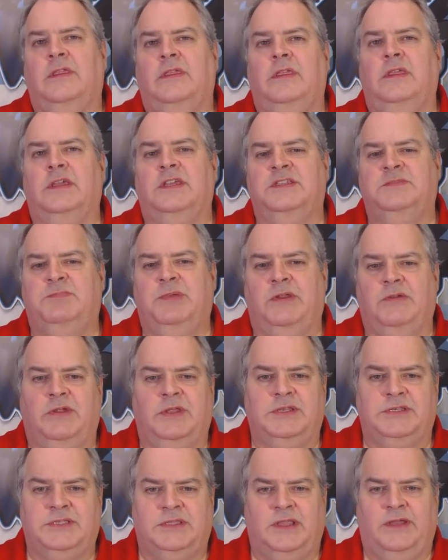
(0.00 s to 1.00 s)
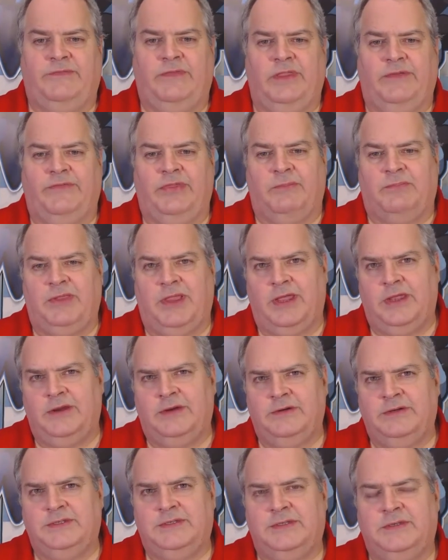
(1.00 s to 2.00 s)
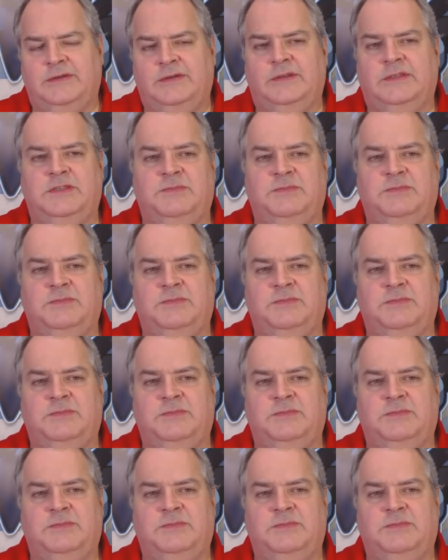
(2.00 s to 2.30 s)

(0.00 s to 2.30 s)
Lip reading: the experience level of the players,